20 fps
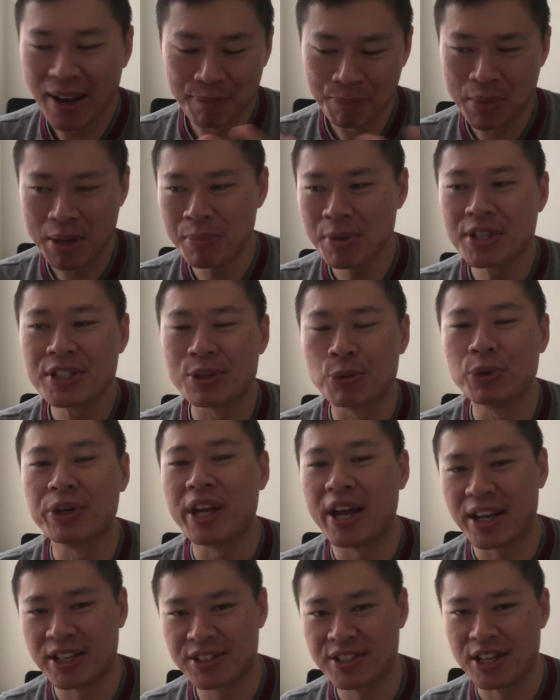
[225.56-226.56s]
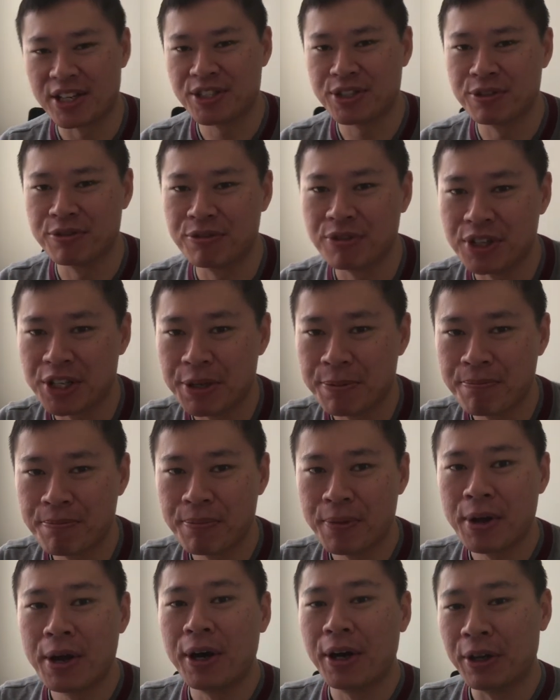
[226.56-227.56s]
maybe it's the word excessively.
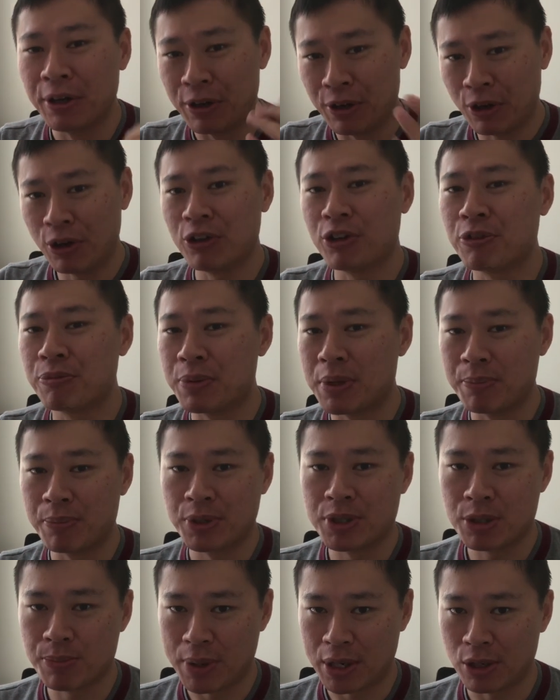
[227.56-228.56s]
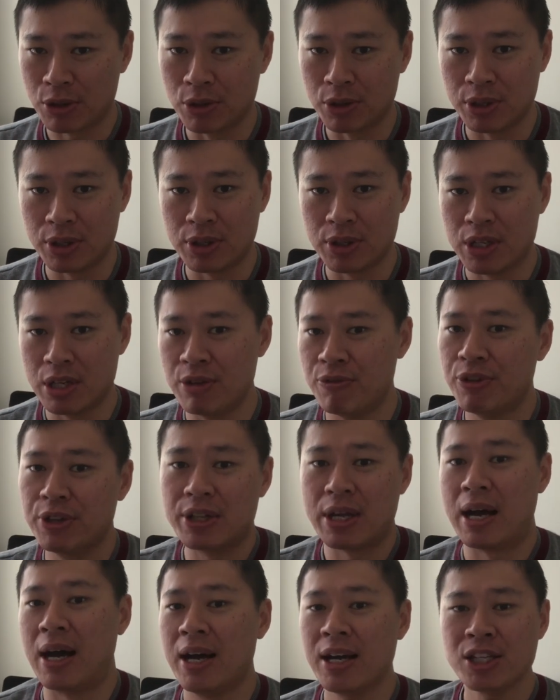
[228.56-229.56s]
A lot of people speculate.
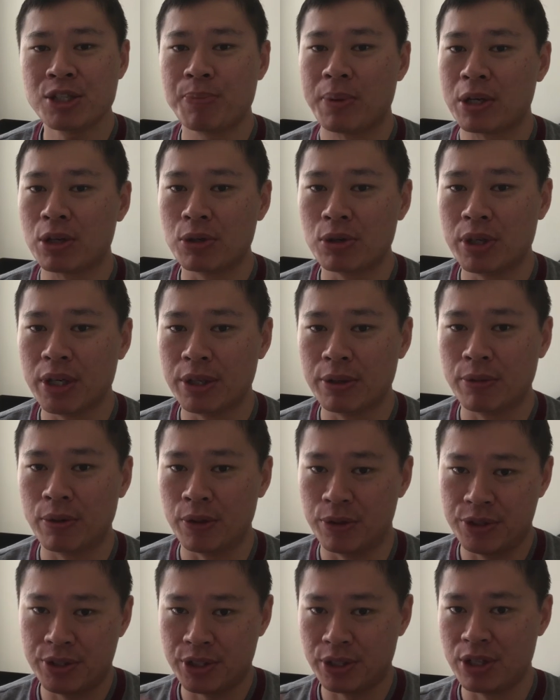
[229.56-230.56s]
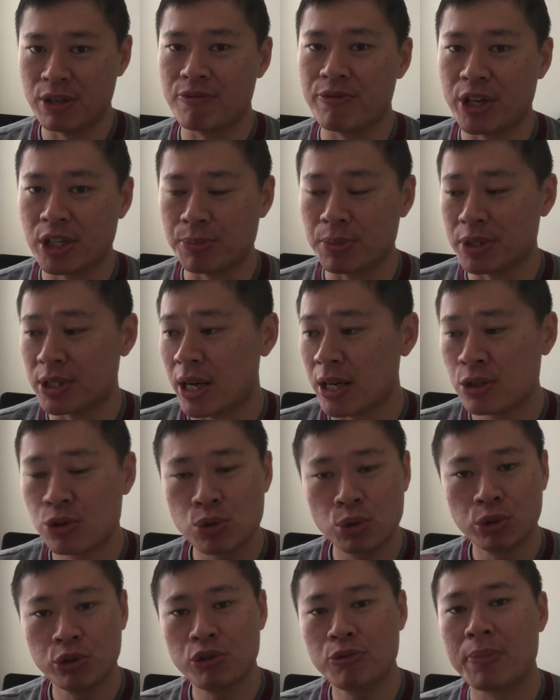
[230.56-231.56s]
Even I speculate on certain investments. I
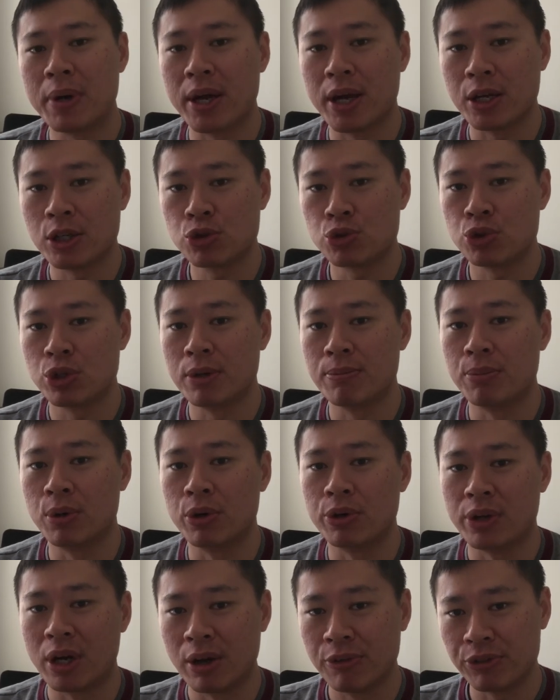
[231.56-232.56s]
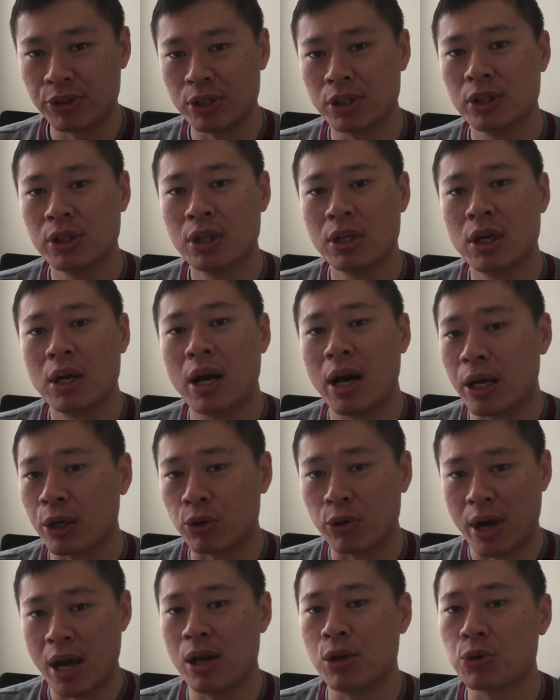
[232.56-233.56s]
sold off my Astra bond after I
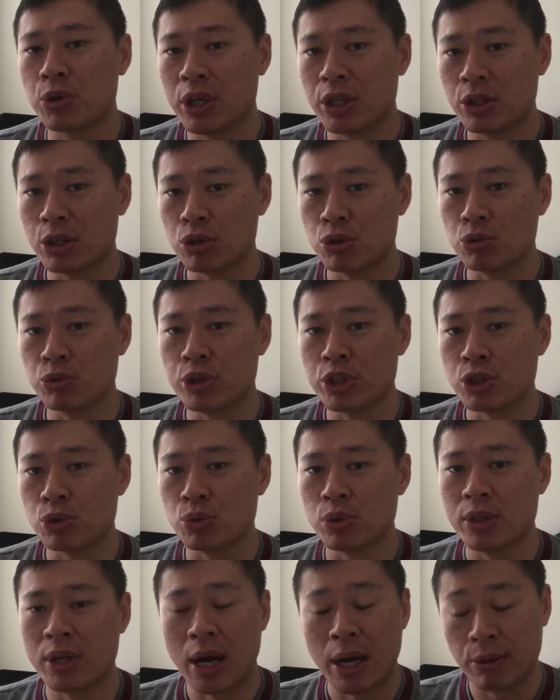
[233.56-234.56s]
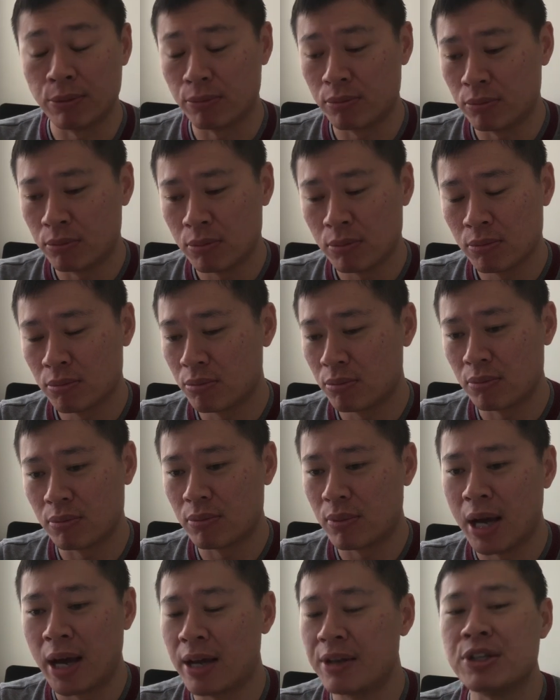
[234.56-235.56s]
got allocated units to it.
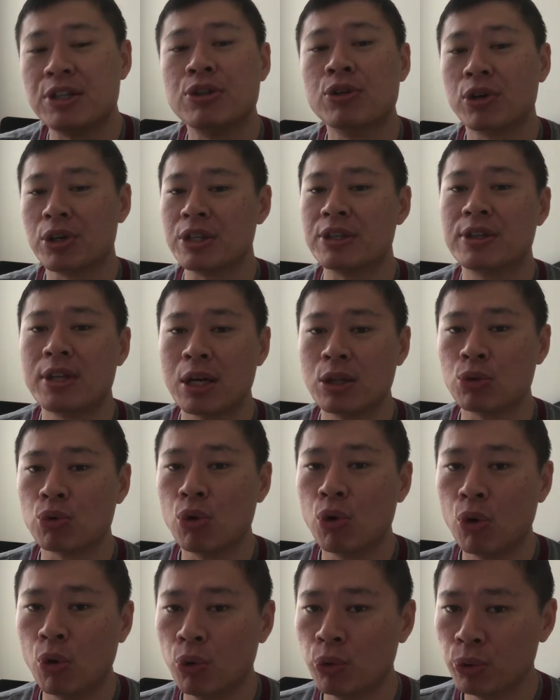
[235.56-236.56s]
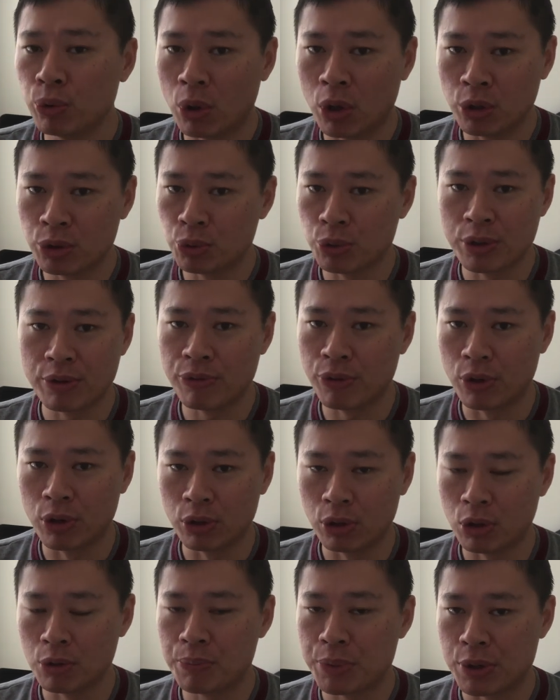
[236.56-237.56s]
I did not intend to hold on to it for
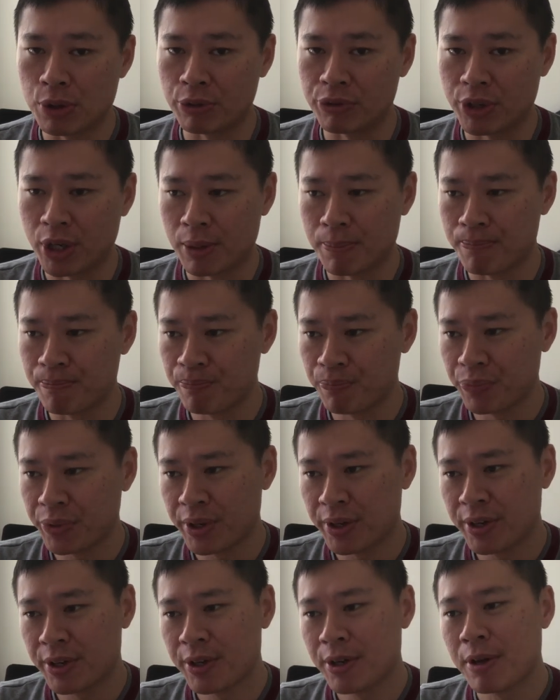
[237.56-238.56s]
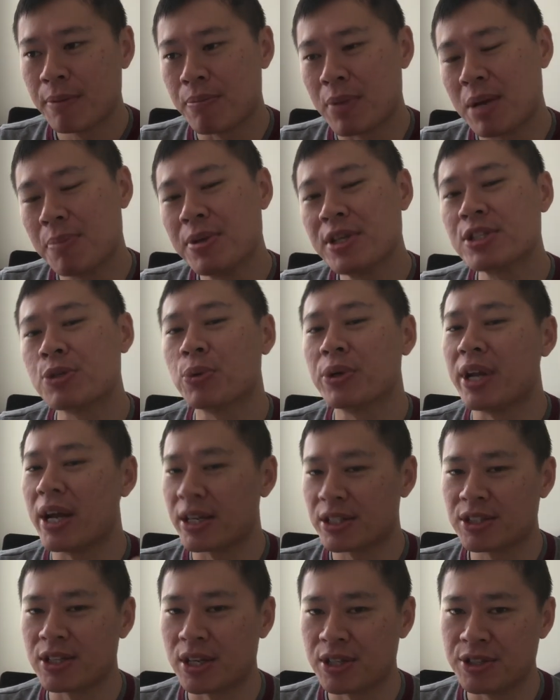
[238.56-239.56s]
a long period of time. Maybe it's the word
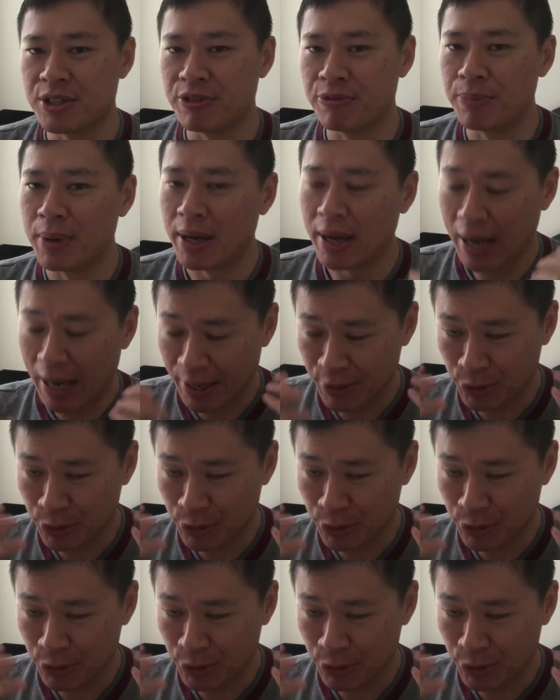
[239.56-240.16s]
excessive, but